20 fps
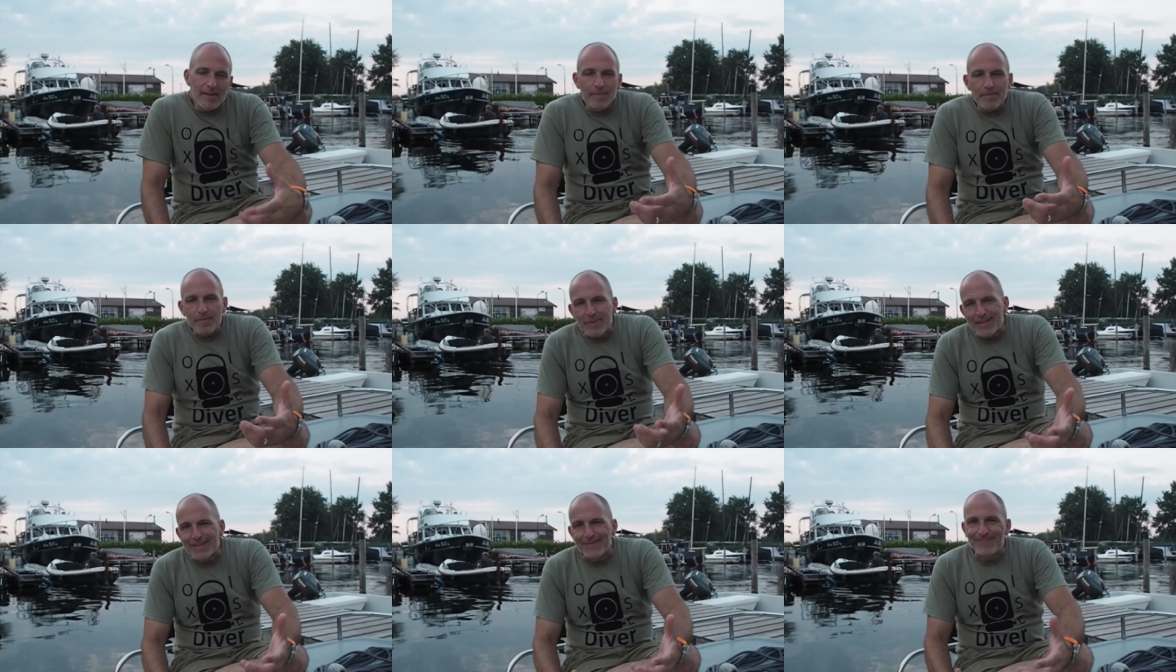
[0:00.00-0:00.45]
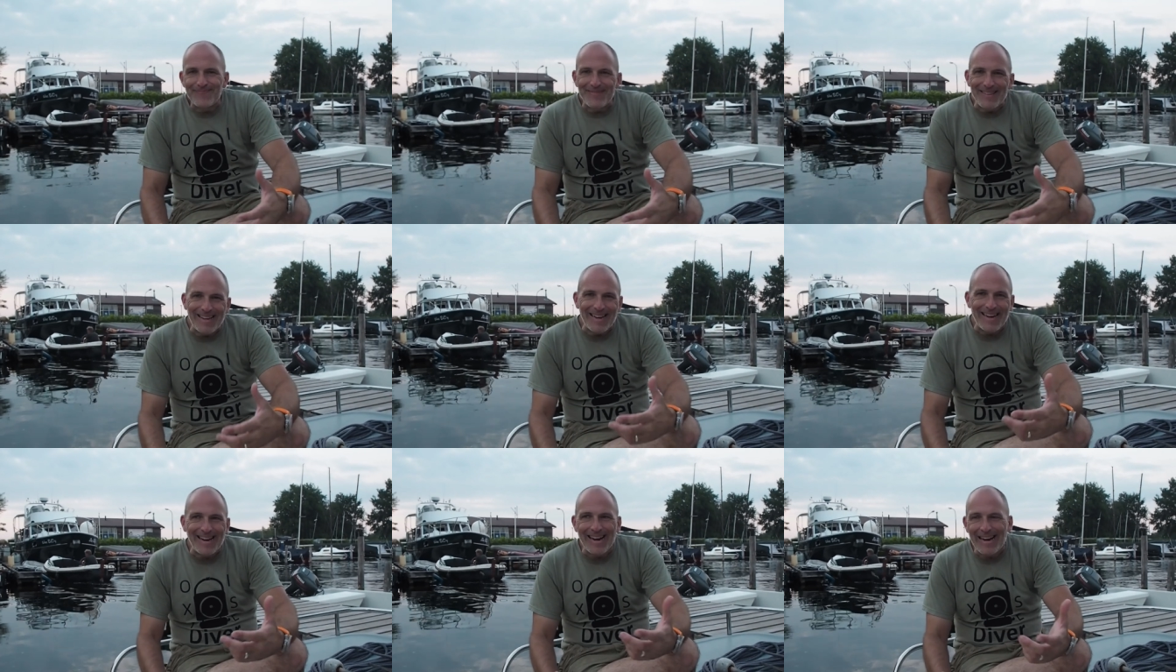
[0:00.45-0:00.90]
But
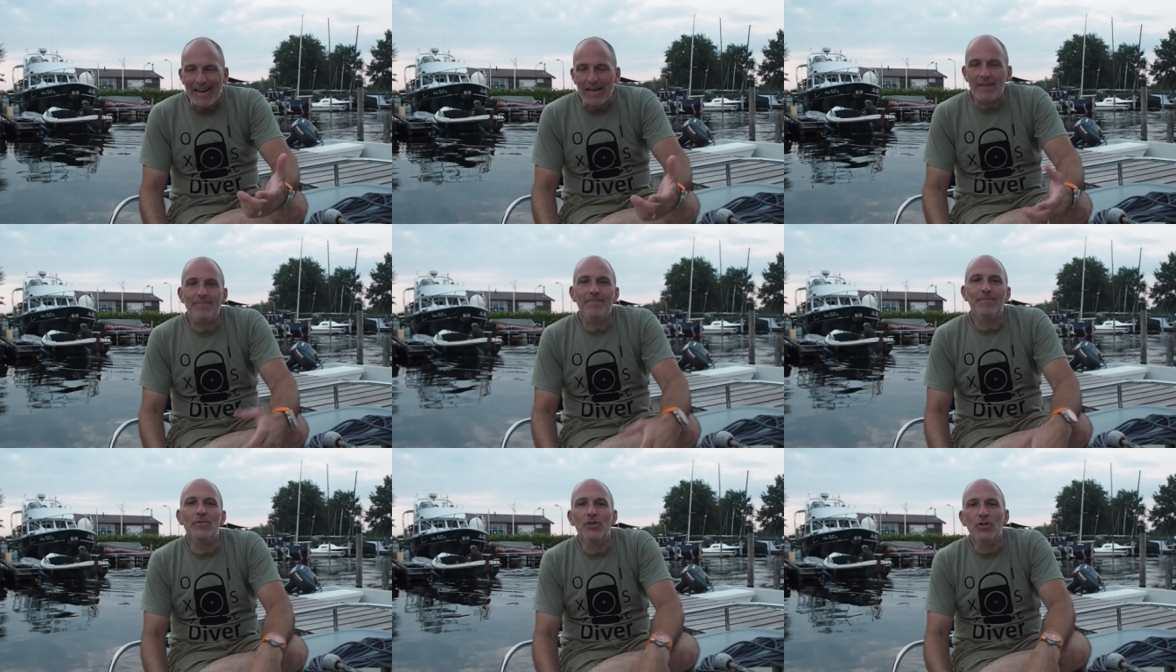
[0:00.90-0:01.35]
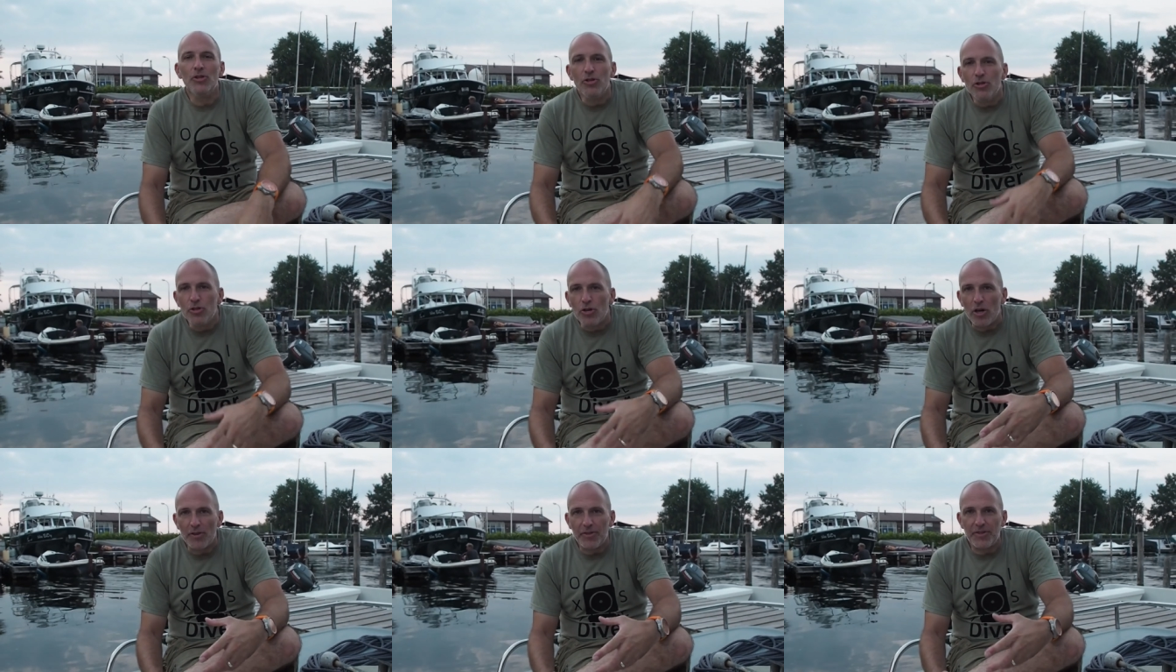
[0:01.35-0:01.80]
yeah,
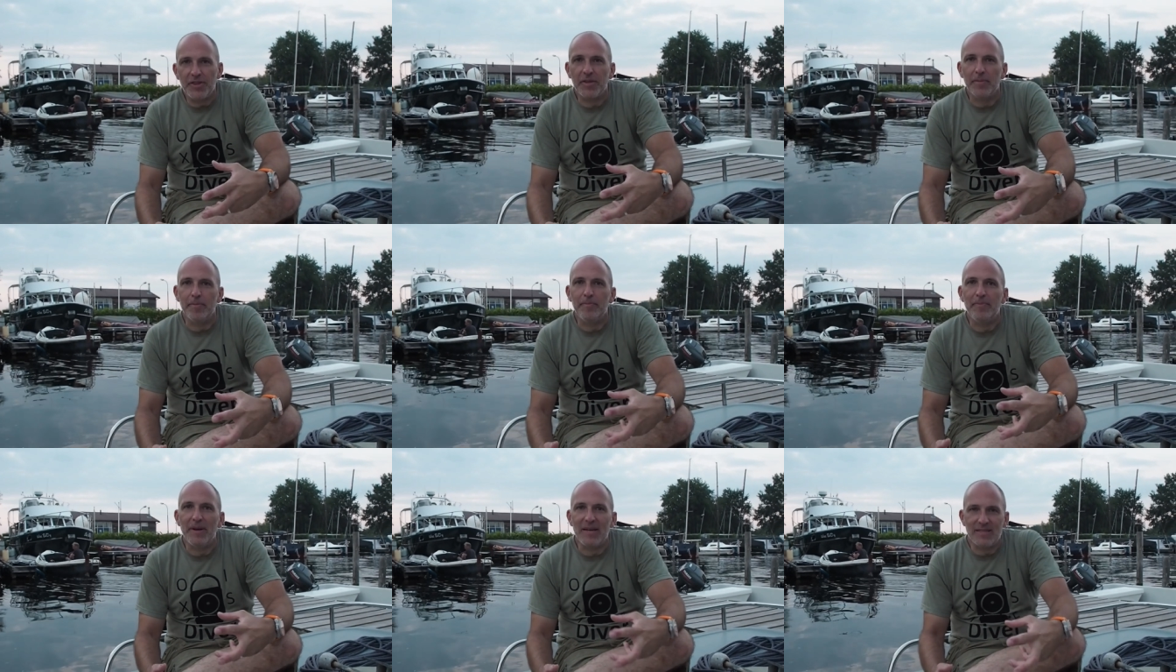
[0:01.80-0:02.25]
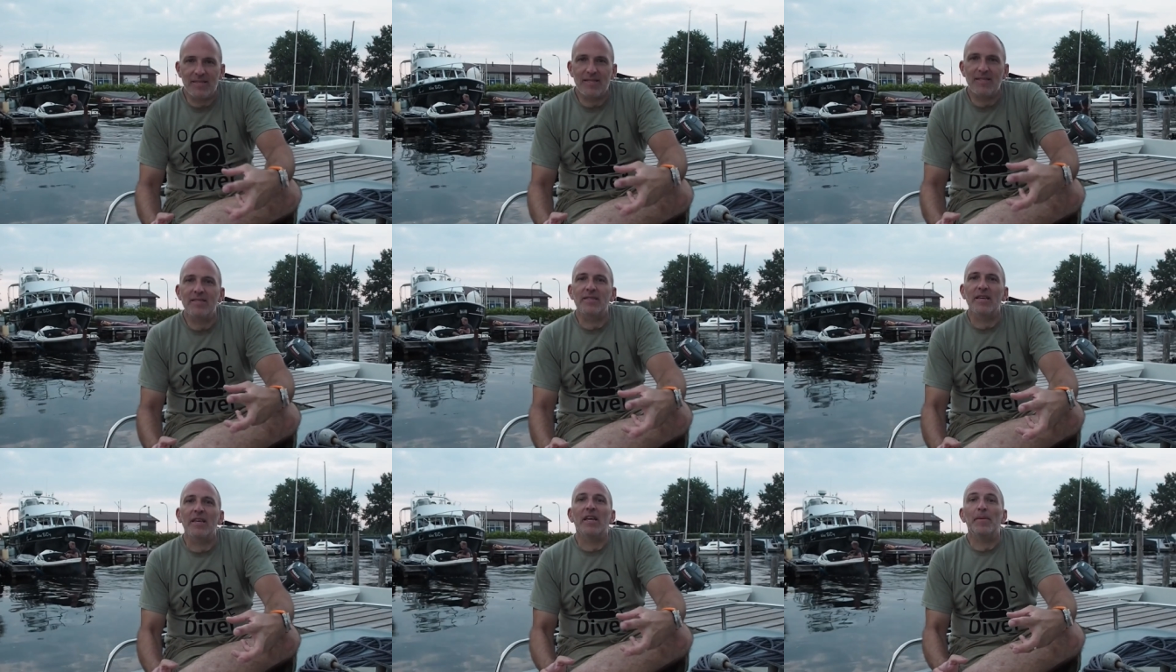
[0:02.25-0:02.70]
not the
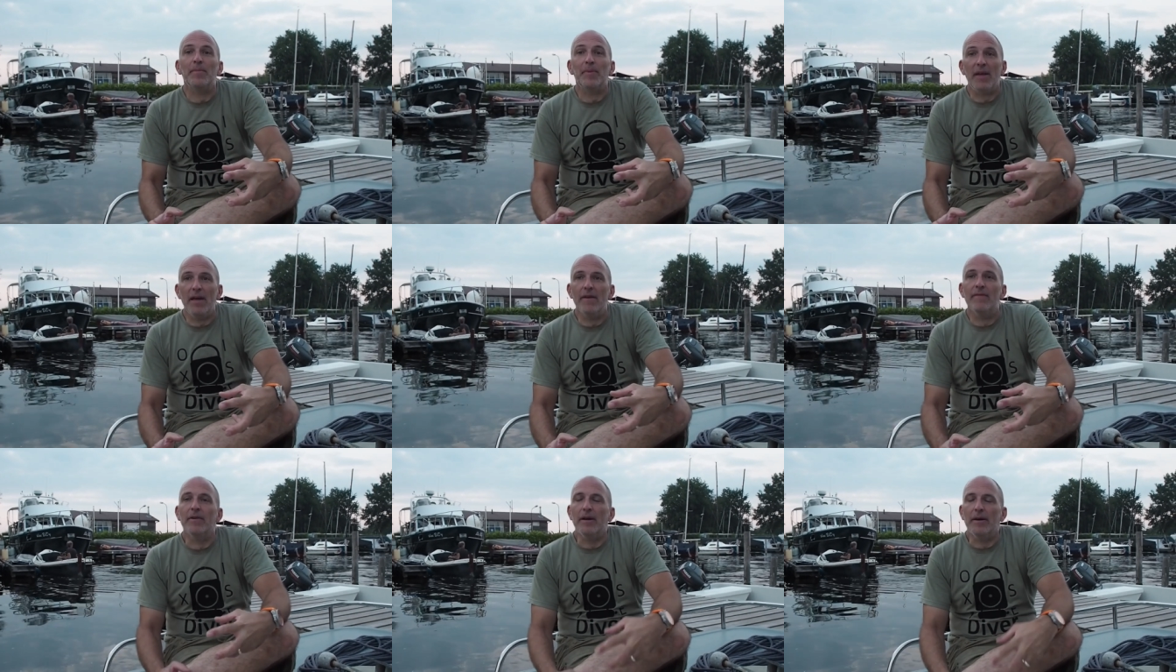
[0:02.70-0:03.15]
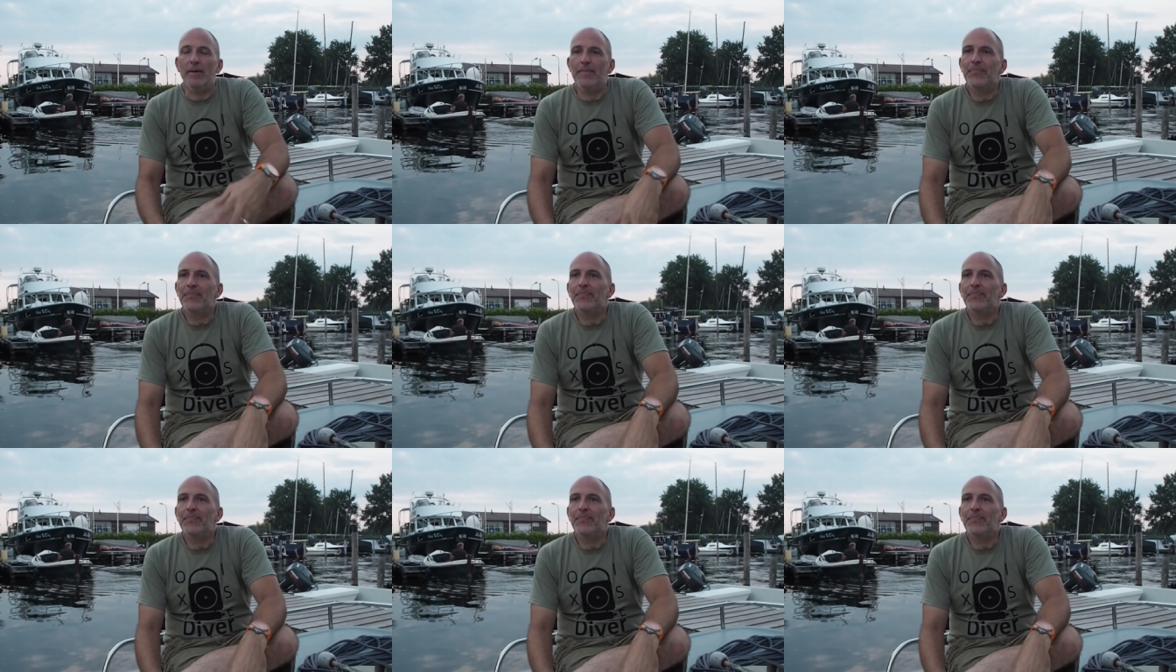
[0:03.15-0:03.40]
best setup ever.